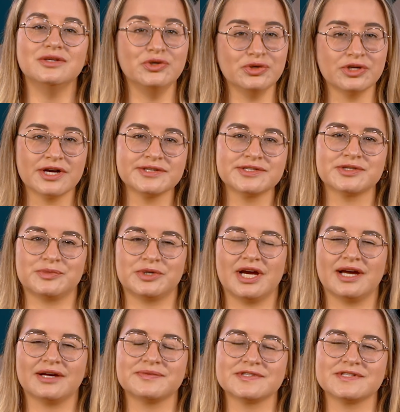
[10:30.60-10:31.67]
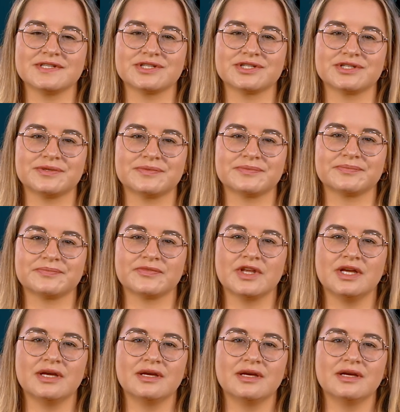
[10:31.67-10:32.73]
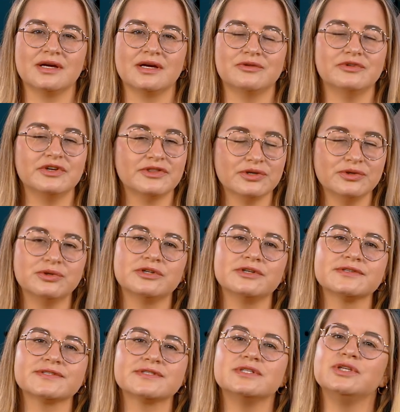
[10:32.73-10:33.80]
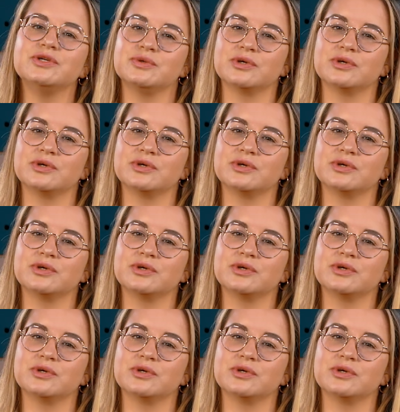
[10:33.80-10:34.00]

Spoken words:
new customer acquisition. With Google's new